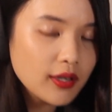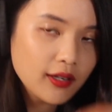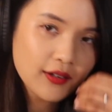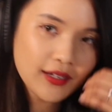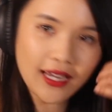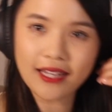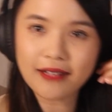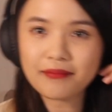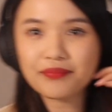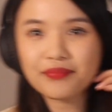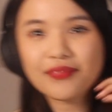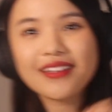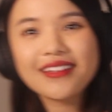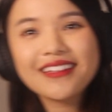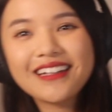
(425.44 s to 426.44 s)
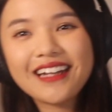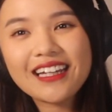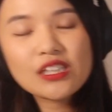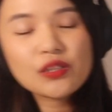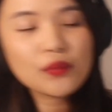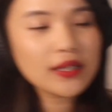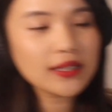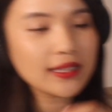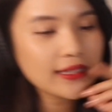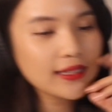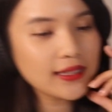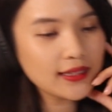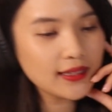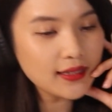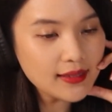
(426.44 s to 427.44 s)
Okay, the next one
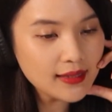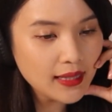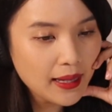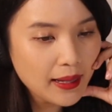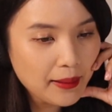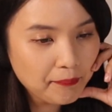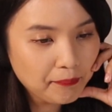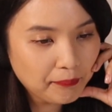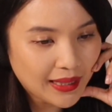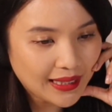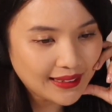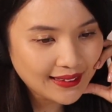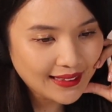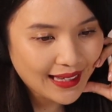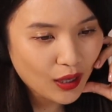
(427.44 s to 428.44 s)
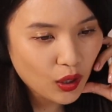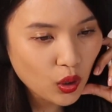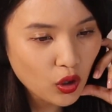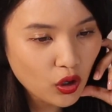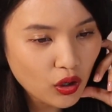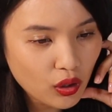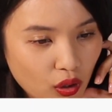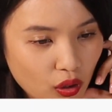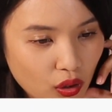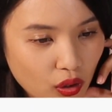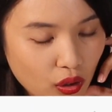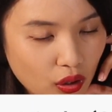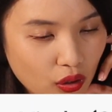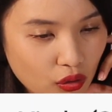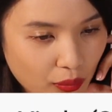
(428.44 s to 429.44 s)
is Matteo
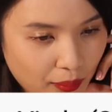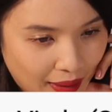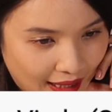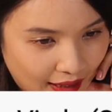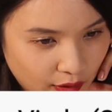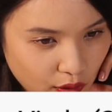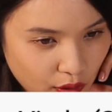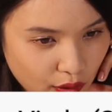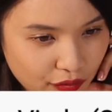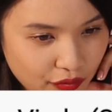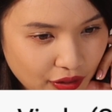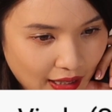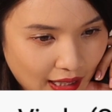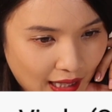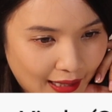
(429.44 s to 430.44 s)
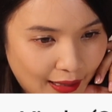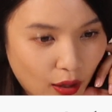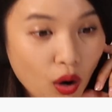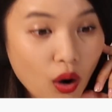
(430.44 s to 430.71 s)
Romano Virale.